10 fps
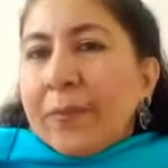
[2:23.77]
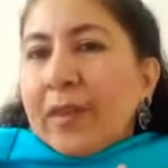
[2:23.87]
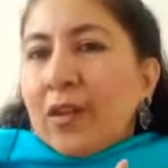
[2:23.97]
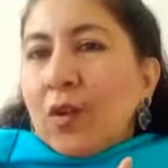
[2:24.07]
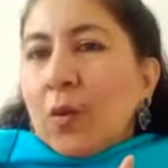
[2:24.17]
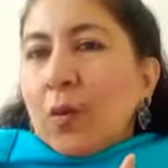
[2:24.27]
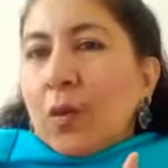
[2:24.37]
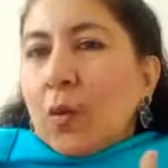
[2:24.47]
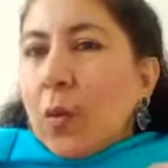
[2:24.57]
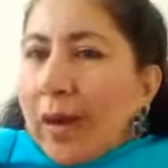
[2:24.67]
you
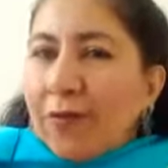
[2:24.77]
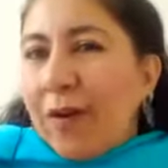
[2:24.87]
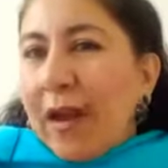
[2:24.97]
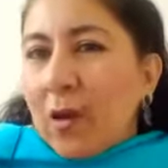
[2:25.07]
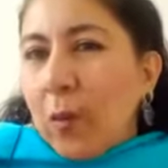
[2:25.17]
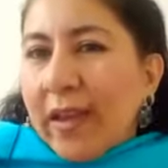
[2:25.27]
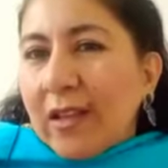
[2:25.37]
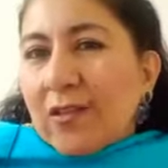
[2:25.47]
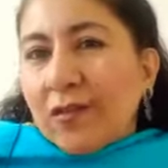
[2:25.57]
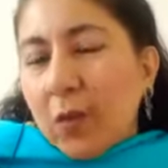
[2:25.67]
know, quick fire
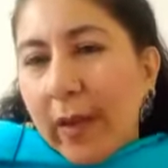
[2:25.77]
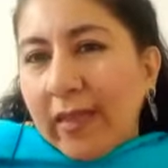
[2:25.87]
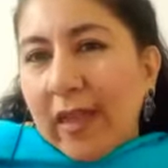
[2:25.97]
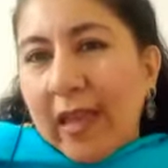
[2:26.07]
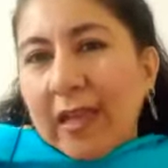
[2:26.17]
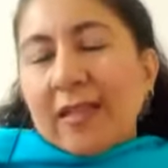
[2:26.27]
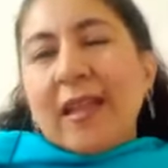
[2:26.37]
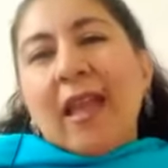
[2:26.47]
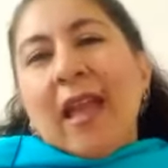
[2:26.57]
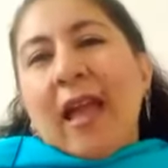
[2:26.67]
ways of doing things.
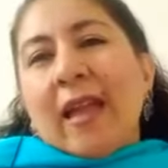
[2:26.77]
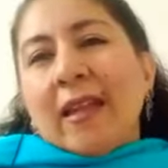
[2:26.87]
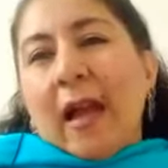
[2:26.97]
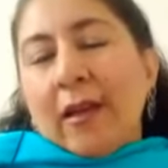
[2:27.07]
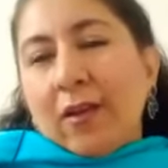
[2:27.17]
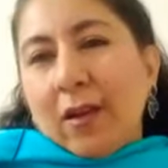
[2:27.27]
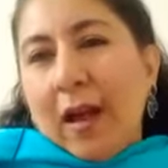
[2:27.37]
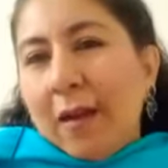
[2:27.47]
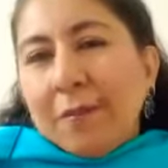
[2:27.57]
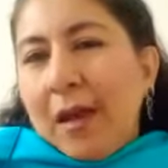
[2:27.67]
And I,
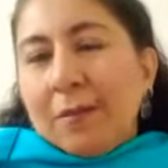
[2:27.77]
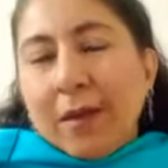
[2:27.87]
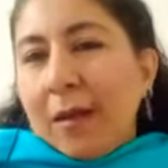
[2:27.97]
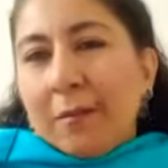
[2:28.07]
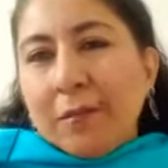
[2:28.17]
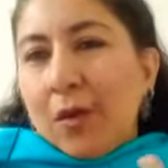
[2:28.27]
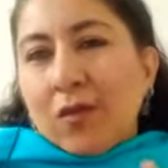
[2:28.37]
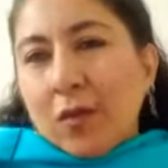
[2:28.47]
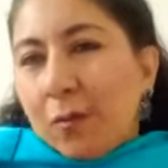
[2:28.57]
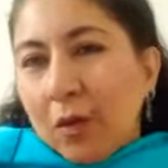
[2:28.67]
I'm, I'm, I'm
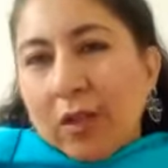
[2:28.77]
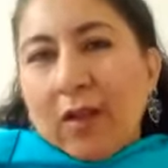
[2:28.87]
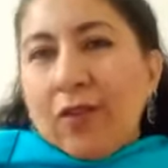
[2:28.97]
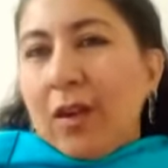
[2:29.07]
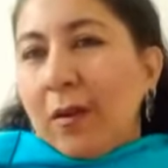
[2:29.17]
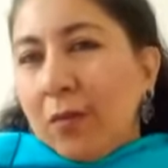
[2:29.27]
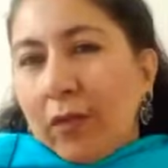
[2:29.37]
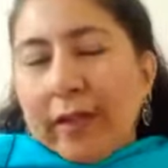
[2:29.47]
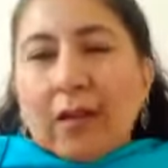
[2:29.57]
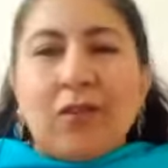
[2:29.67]
also a book lover and a
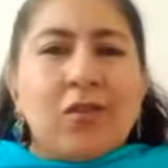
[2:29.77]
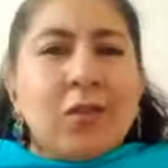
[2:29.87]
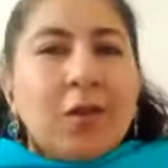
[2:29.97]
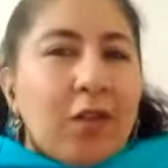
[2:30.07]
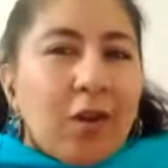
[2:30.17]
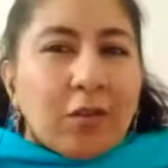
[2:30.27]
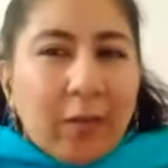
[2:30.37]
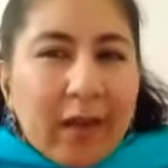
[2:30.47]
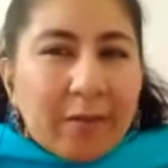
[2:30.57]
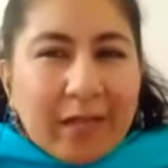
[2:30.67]
movie lover. So along the
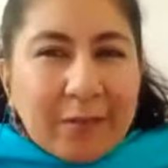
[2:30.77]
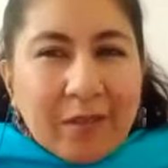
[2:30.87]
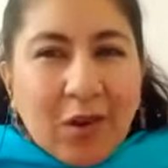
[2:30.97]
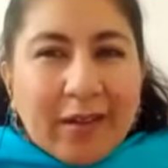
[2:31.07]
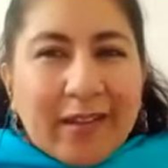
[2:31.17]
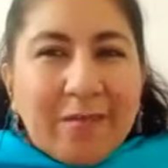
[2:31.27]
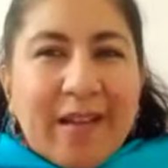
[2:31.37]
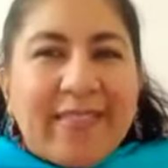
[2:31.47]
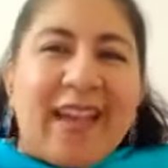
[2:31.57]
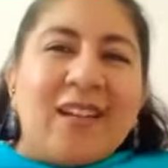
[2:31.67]
way, I might be talking
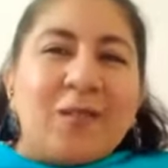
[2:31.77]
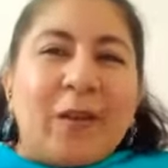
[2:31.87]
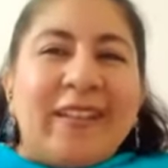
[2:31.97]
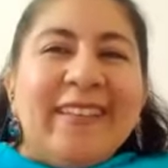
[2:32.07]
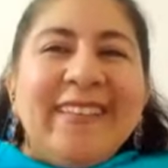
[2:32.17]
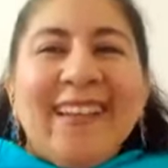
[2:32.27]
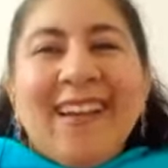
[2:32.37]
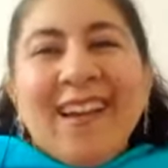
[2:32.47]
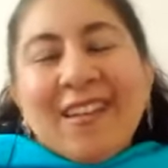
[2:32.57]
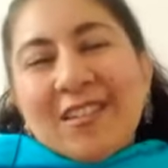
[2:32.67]
about that as well.
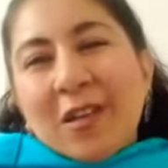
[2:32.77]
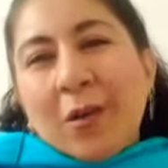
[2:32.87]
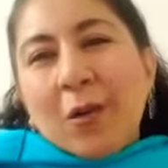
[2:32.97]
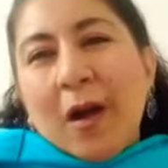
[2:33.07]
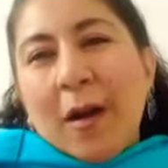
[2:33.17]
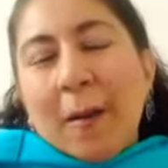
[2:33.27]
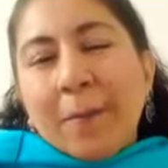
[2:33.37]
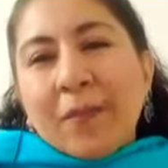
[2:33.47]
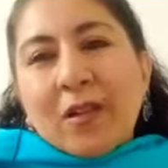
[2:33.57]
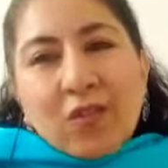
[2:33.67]
So
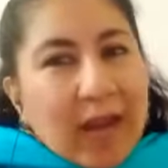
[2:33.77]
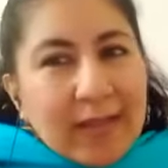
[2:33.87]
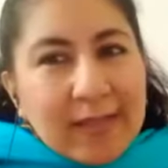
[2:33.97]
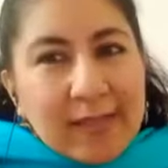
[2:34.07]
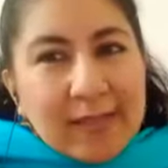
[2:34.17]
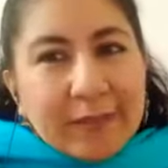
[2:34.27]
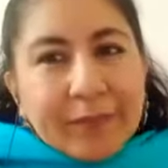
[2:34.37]
um, try this